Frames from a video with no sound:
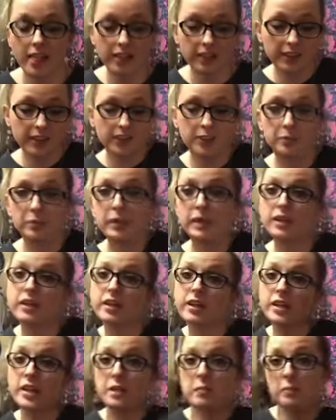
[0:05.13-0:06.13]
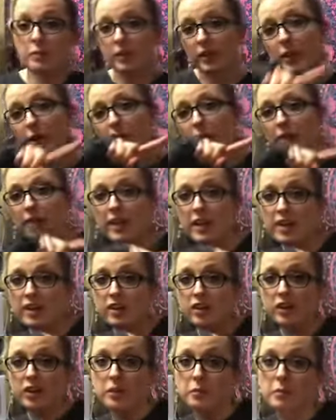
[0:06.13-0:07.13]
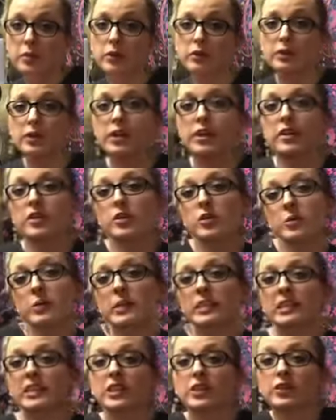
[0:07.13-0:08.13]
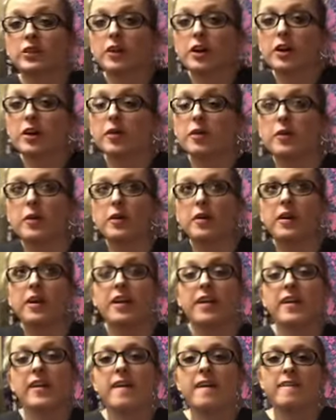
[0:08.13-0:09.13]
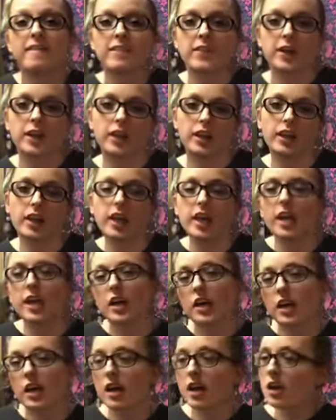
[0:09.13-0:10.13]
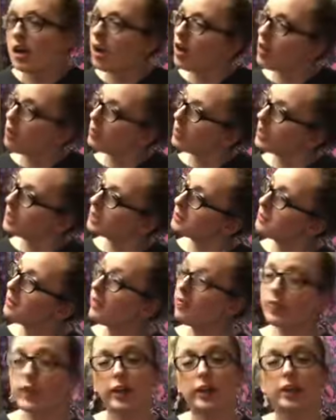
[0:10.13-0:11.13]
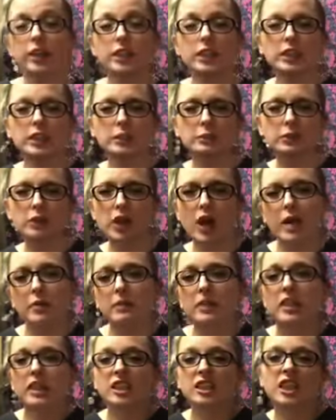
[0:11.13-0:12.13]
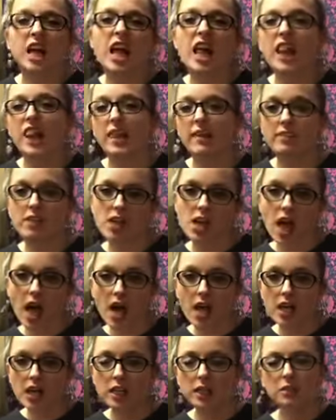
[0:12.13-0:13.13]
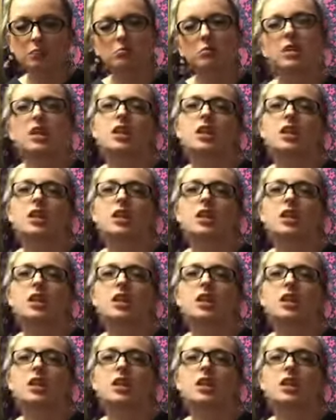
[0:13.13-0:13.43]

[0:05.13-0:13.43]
This is me keeping an obligation, posting 2 weeks in a row for like always my 13 subscribers. I love you guys.